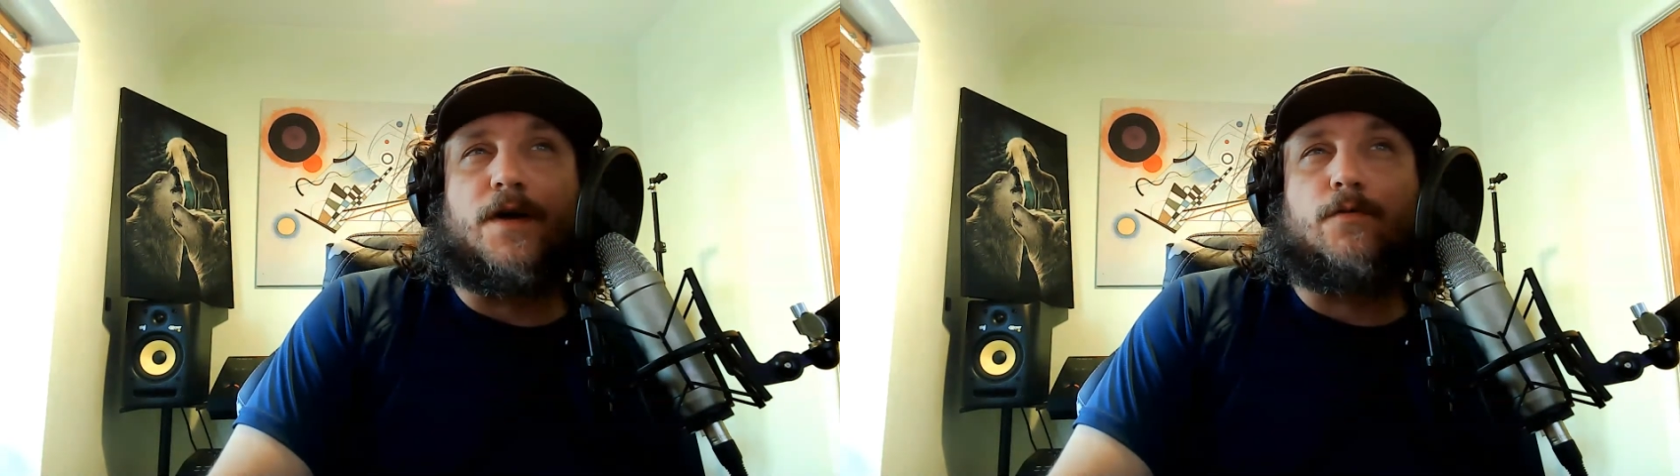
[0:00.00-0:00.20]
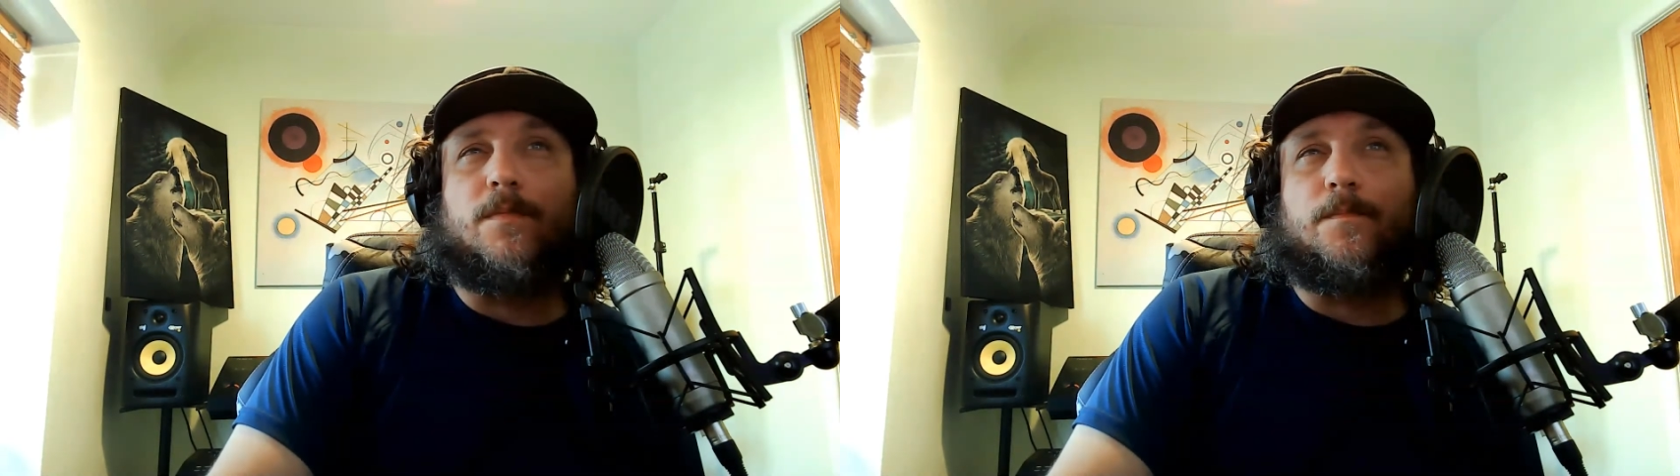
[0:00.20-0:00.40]

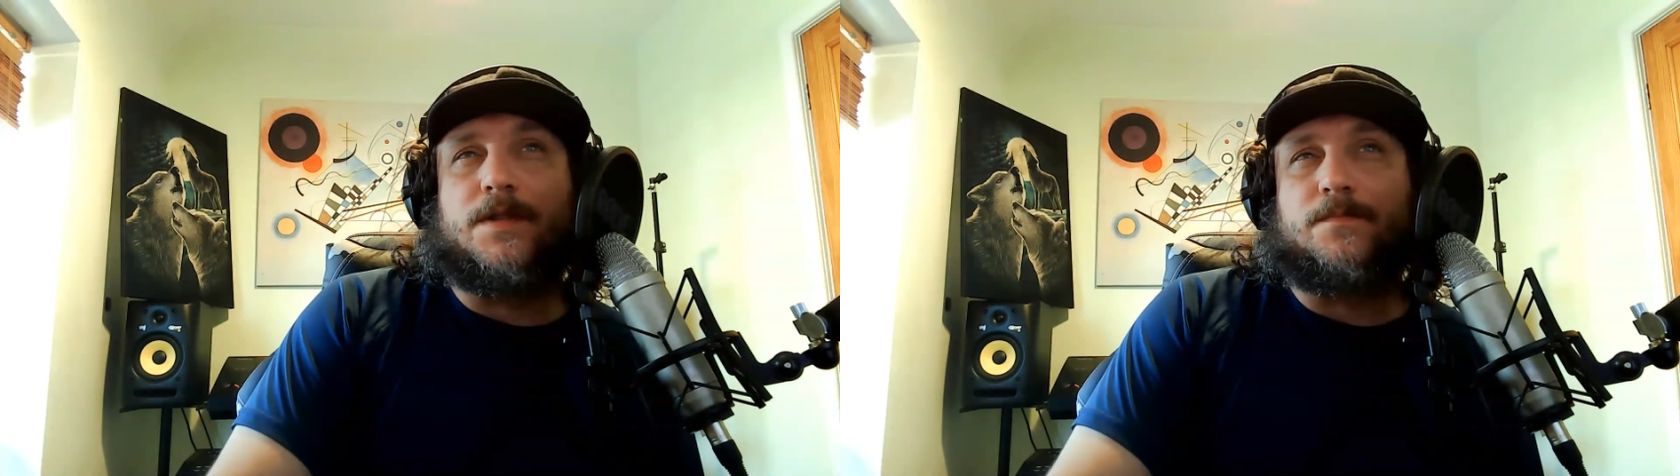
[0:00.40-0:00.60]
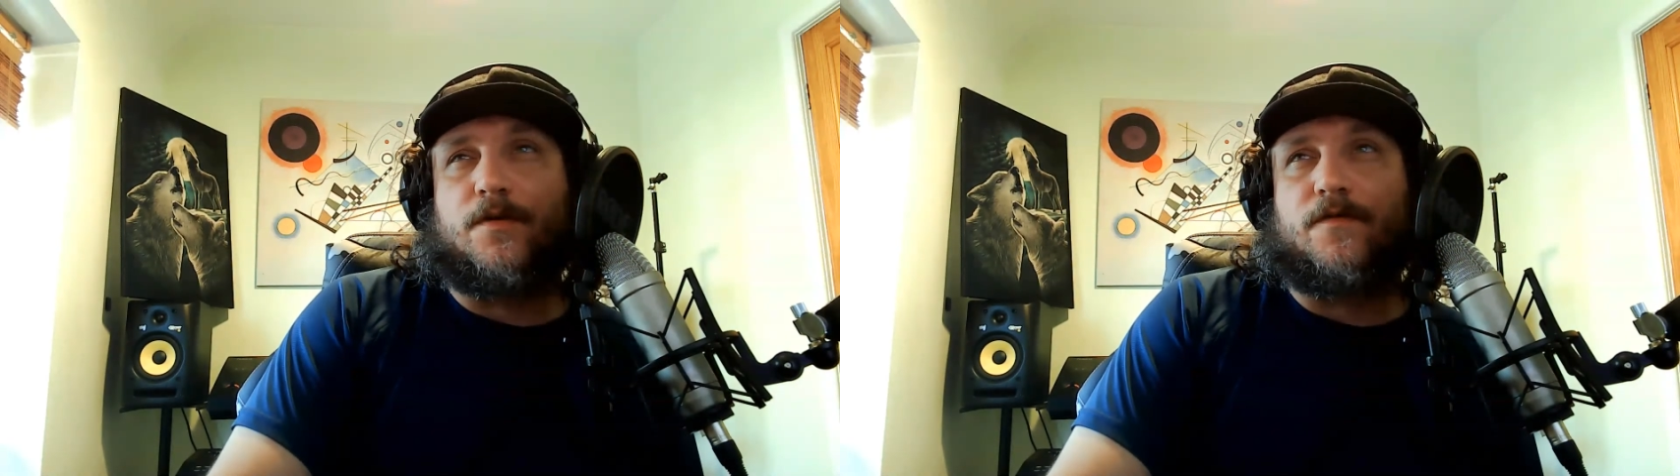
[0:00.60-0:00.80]

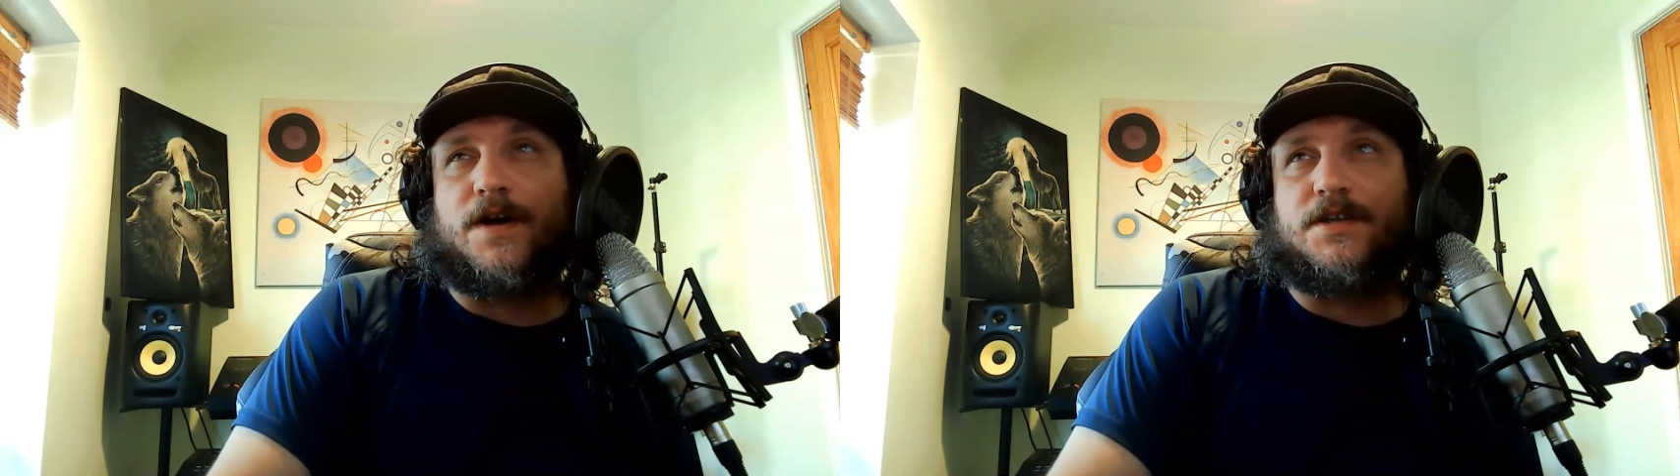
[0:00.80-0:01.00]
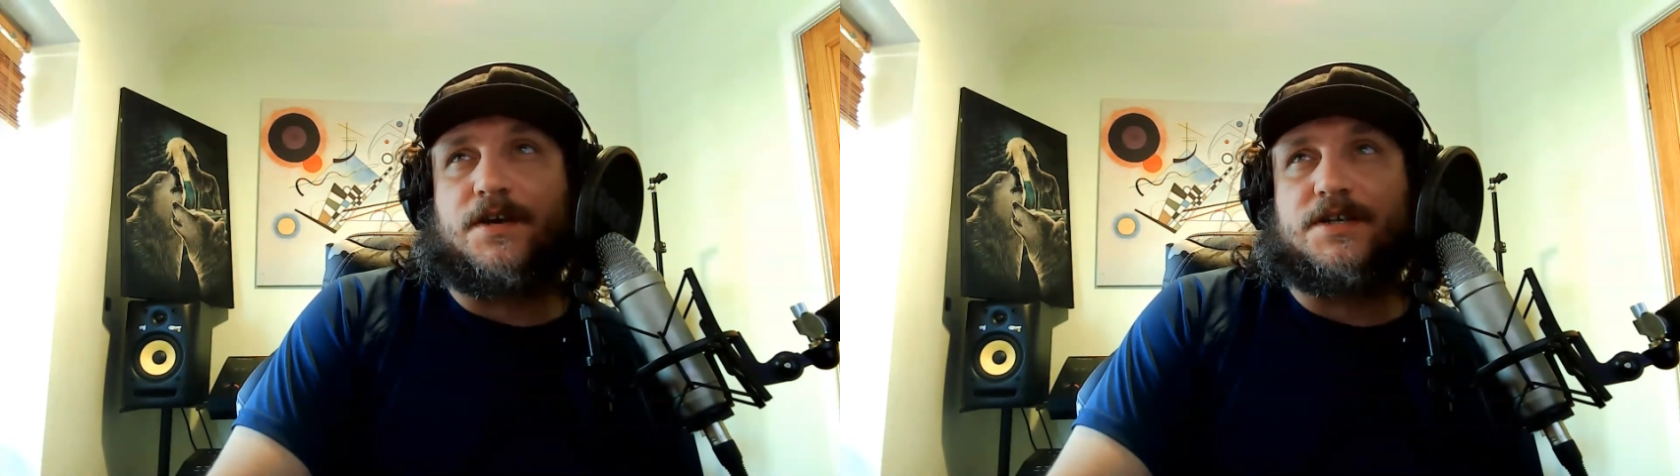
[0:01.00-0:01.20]
equipment
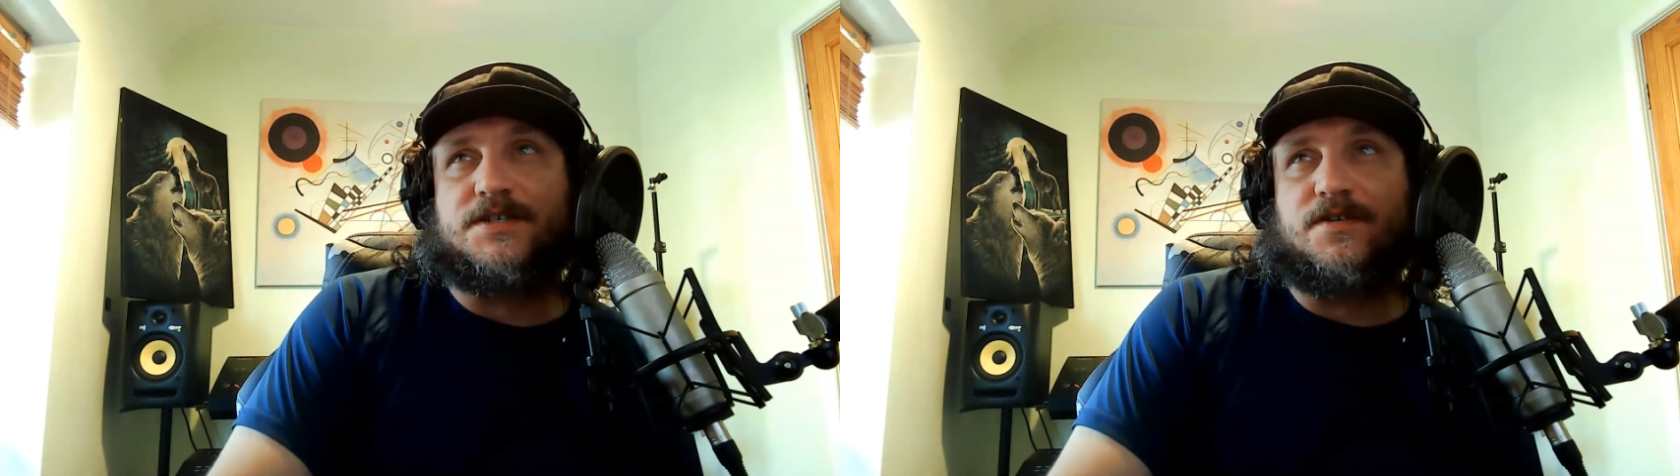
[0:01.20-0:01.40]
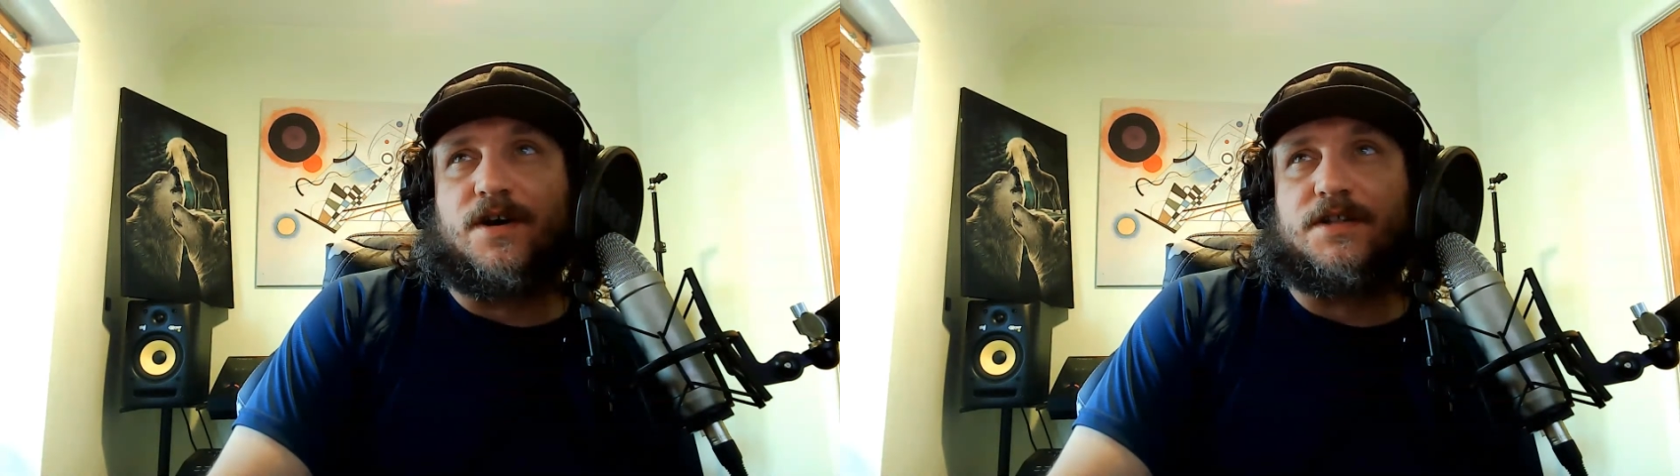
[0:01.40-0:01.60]
provider
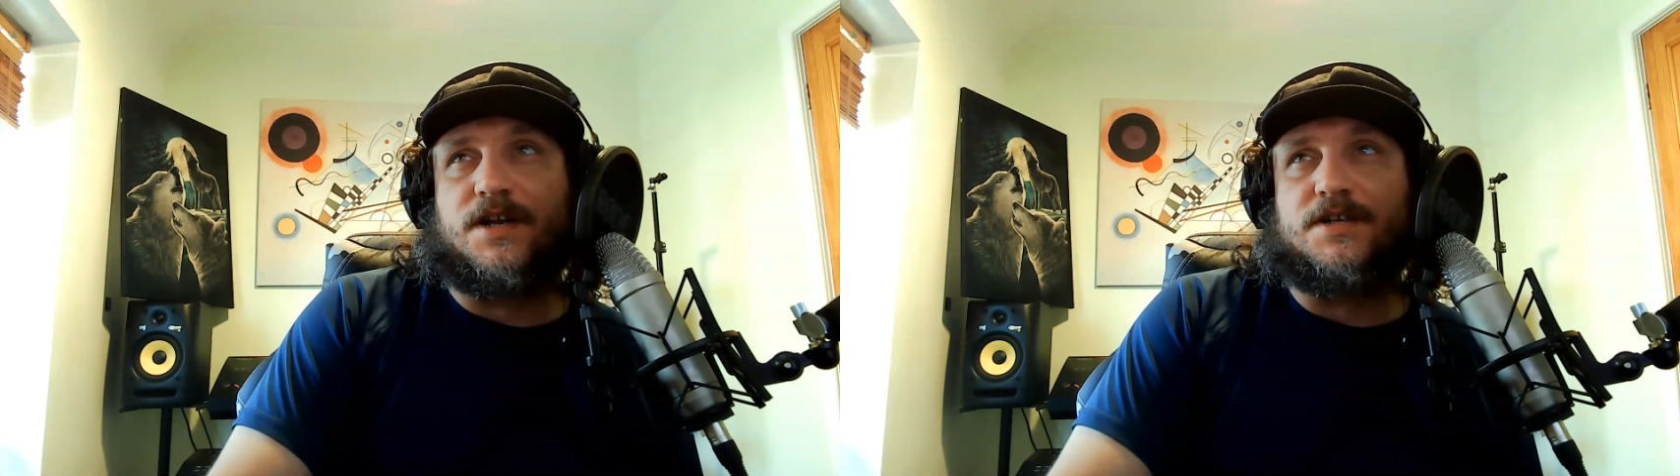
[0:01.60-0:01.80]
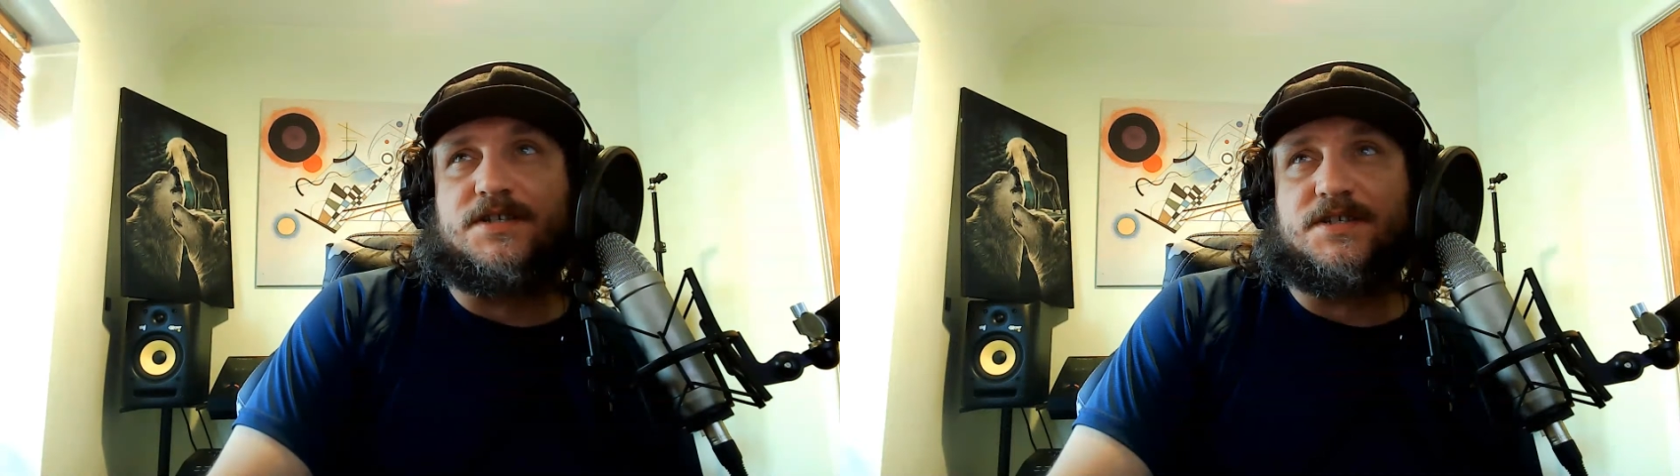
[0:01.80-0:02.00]
SEO
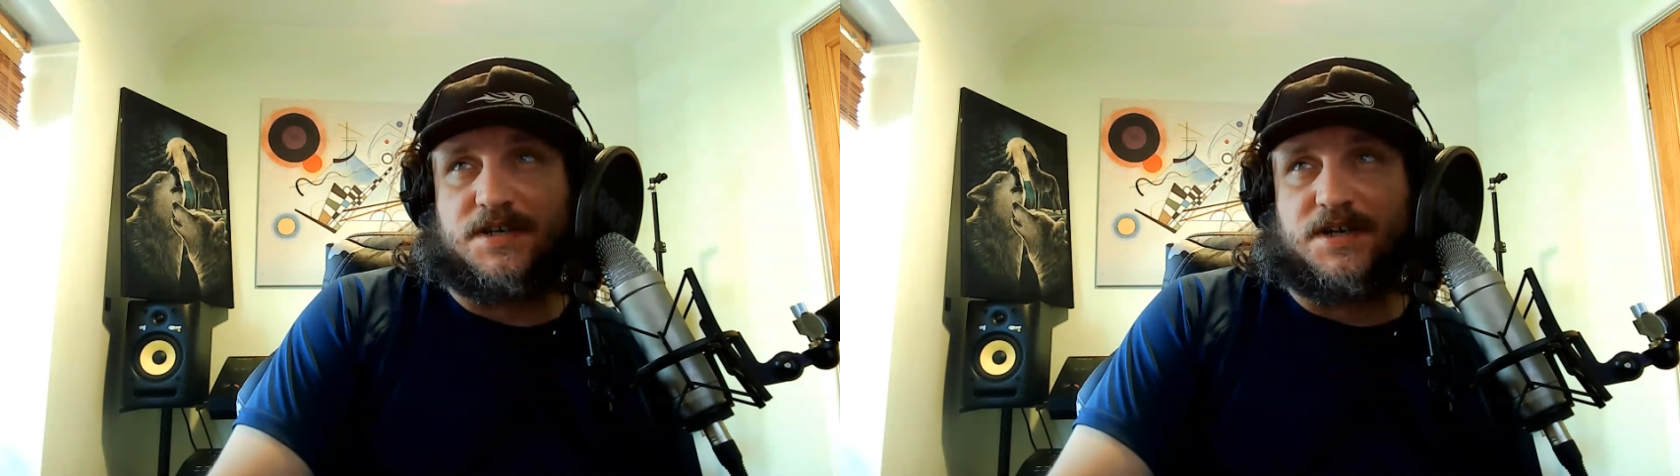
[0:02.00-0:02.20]
analysis,